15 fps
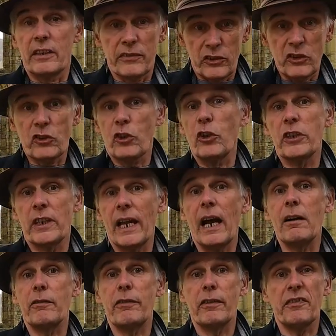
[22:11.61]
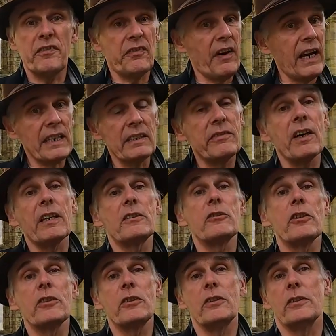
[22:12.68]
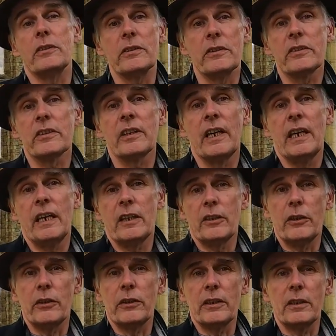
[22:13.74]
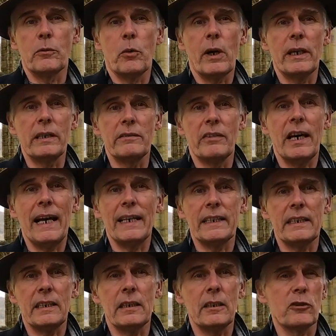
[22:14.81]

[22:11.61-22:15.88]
have stood now for 500 years here in the Wye Valley,